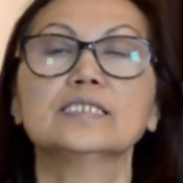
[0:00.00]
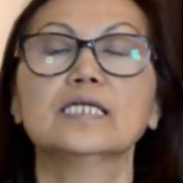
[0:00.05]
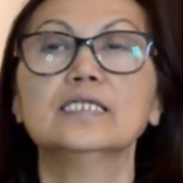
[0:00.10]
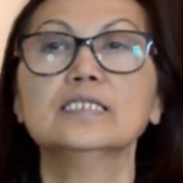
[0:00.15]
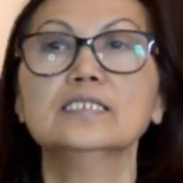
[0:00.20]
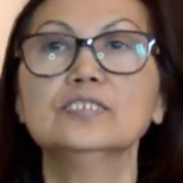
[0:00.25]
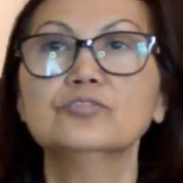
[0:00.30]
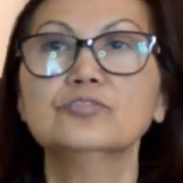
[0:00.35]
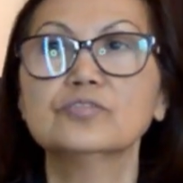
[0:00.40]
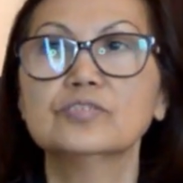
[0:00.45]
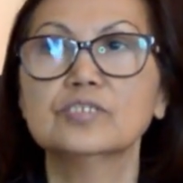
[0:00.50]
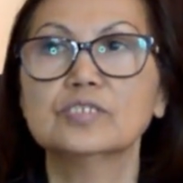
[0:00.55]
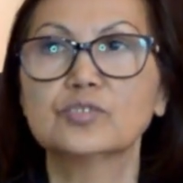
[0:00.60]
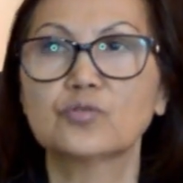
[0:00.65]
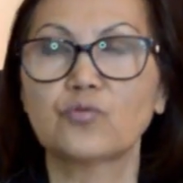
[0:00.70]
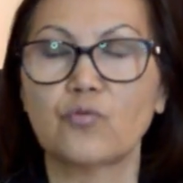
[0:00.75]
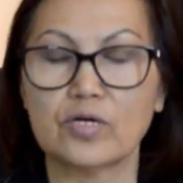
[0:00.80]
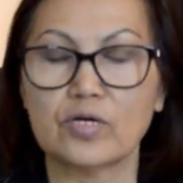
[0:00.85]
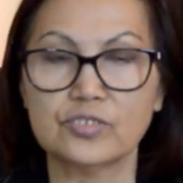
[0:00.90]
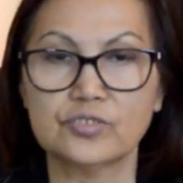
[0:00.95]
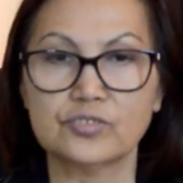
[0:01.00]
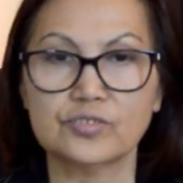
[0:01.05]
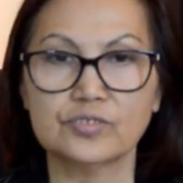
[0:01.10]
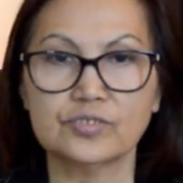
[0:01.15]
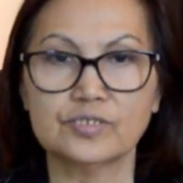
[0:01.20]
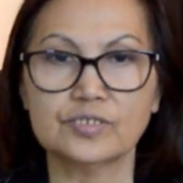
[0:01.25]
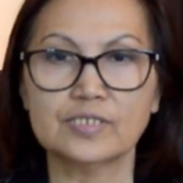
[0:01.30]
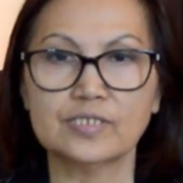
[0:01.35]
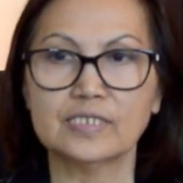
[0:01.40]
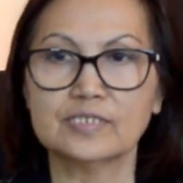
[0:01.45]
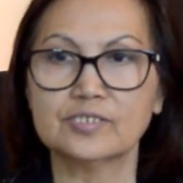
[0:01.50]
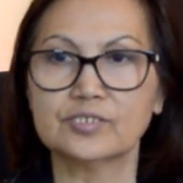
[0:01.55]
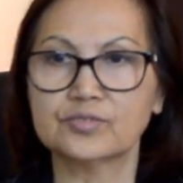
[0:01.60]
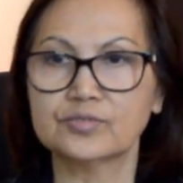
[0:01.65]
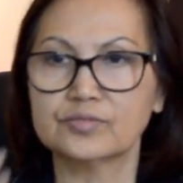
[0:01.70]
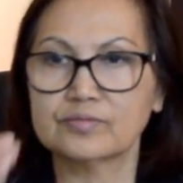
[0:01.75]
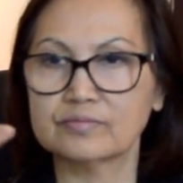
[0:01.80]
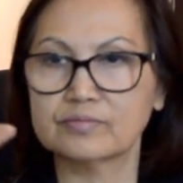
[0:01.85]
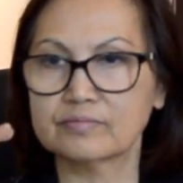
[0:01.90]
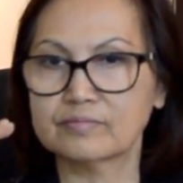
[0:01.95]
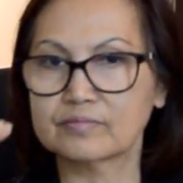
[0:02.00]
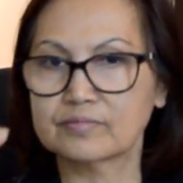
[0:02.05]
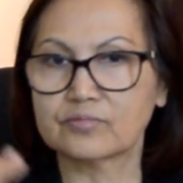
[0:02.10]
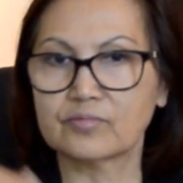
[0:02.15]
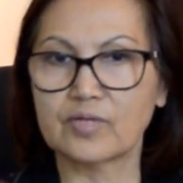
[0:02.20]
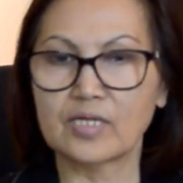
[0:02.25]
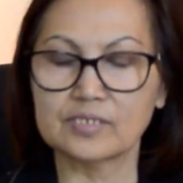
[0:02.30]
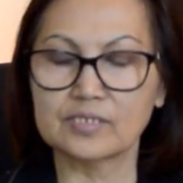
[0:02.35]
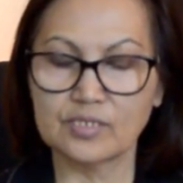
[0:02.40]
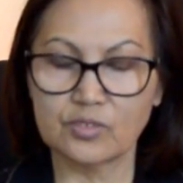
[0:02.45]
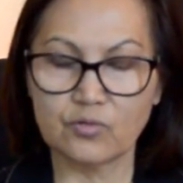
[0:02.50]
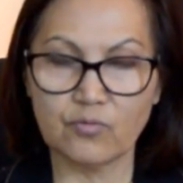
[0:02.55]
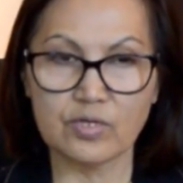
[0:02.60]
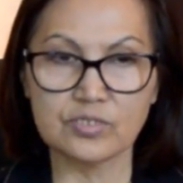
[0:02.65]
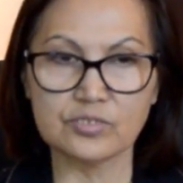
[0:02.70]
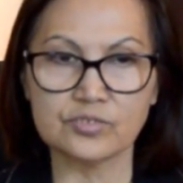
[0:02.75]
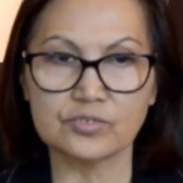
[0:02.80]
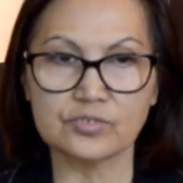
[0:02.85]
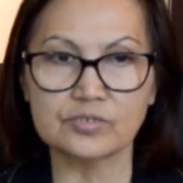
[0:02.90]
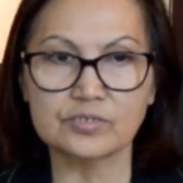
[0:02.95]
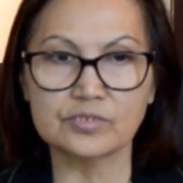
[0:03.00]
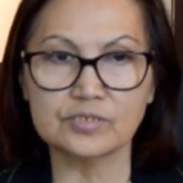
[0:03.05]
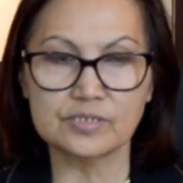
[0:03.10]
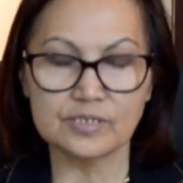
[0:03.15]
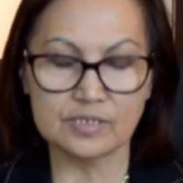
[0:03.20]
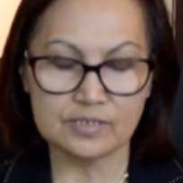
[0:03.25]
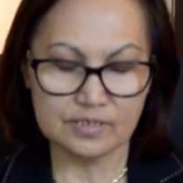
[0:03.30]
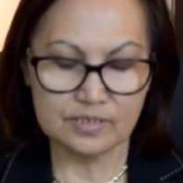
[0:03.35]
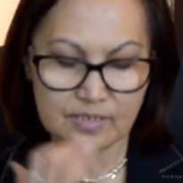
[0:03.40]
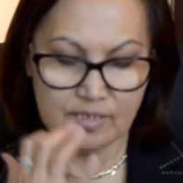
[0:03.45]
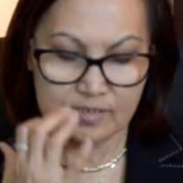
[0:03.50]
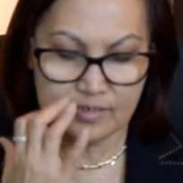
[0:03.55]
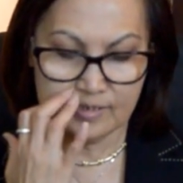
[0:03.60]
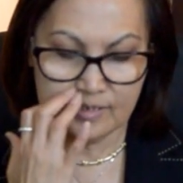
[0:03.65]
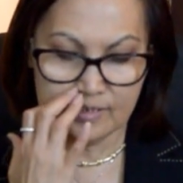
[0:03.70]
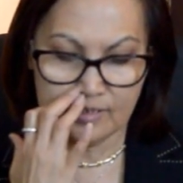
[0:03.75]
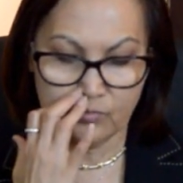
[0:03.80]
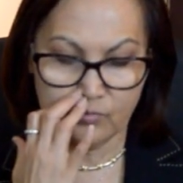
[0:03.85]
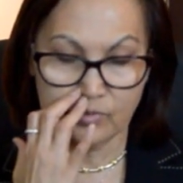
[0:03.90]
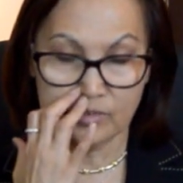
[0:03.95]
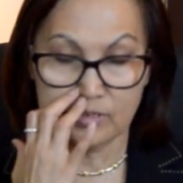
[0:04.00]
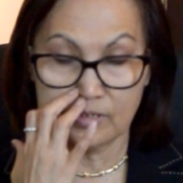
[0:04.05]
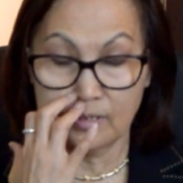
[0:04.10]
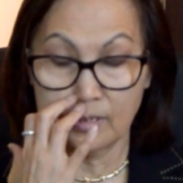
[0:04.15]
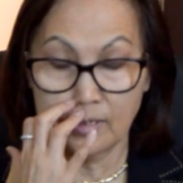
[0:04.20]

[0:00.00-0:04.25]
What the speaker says: get into these questions. Let's crack the questions and see what